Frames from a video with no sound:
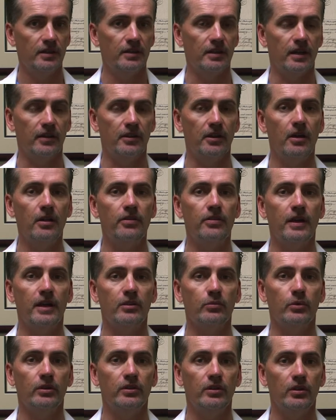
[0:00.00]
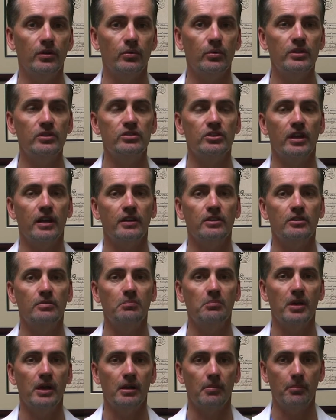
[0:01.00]
Now the other thing we do, we check you
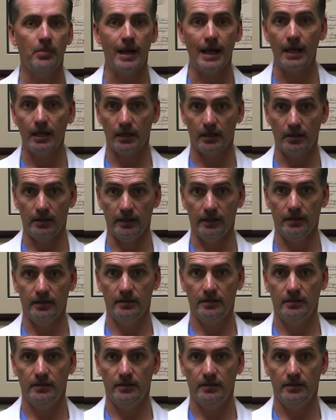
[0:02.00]
metabolically.